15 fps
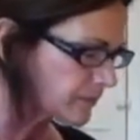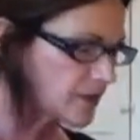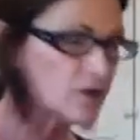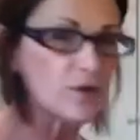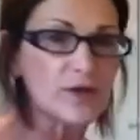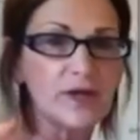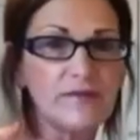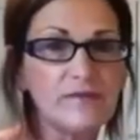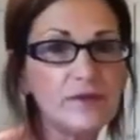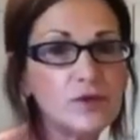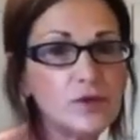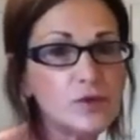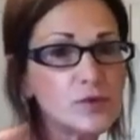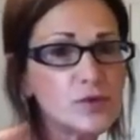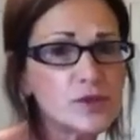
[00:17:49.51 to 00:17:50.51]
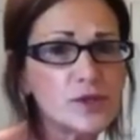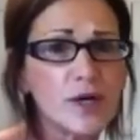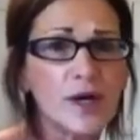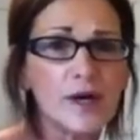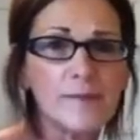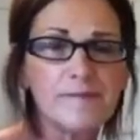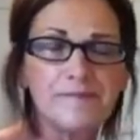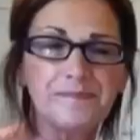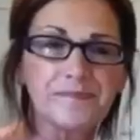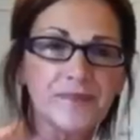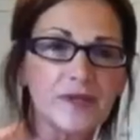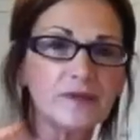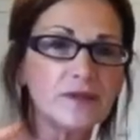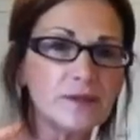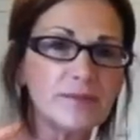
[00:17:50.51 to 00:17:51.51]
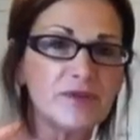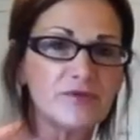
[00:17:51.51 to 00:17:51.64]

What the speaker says: You could even use a little